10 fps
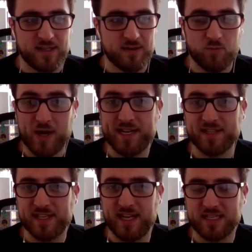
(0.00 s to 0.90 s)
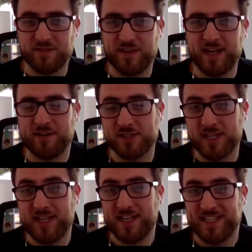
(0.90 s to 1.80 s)
winds that you had to fight. And I was like,
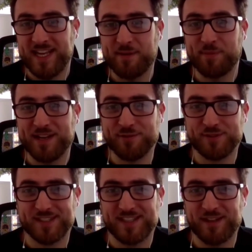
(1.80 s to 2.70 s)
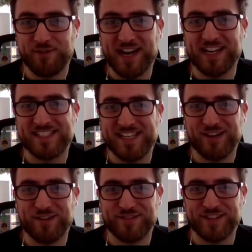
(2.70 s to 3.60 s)
yeah, but it was the reality
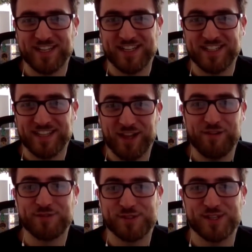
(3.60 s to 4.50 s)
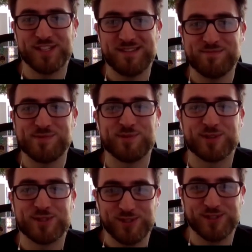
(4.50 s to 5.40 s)
of, life was so simple.
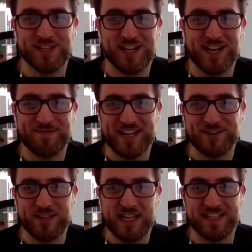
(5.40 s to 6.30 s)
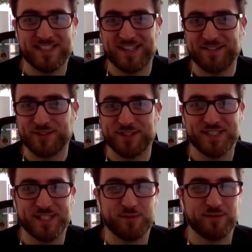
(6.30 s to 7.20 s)
As soon as I get back on land, I've got to
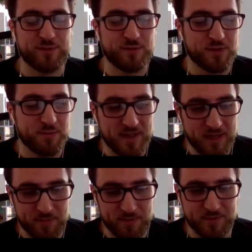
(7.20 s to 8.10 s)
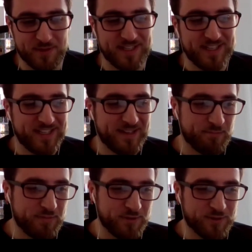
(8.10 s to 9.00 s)
deal with all the people,
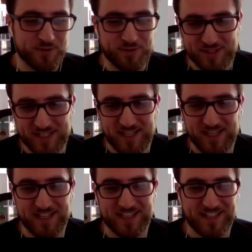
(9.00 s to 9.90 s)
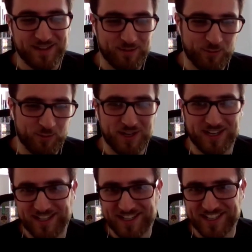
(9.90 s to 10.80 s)
bureaucracy,
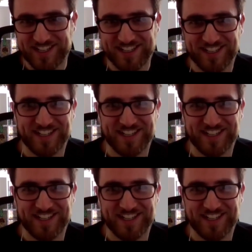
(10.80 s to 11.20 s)
work,